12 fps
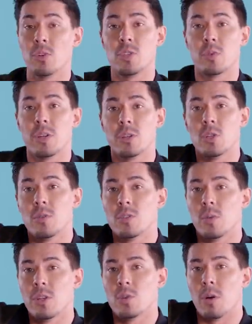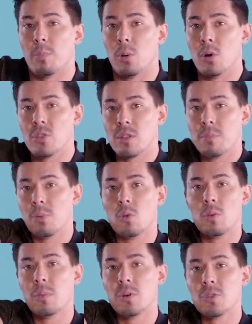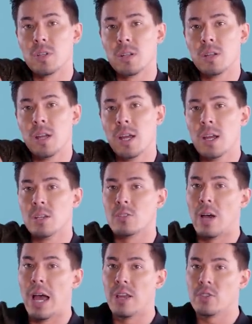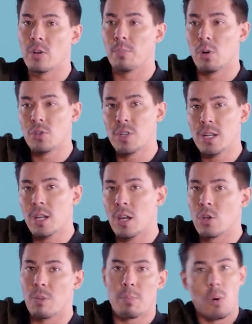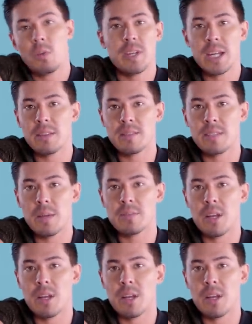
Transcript: what you want to do is you want to do a push and pull motion. So as you're pulling at the same